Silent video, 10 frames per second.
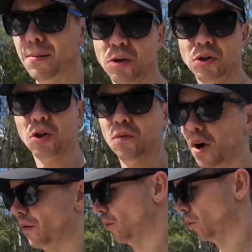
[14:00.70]
And we're not too
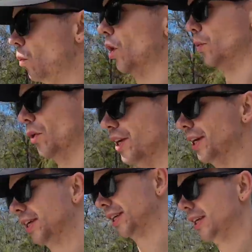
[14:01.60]
far from Woi Woi,
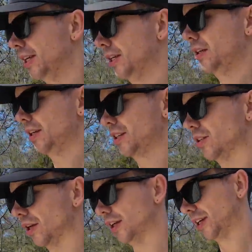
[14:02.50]

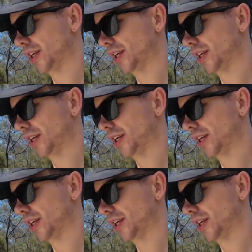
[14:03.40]
so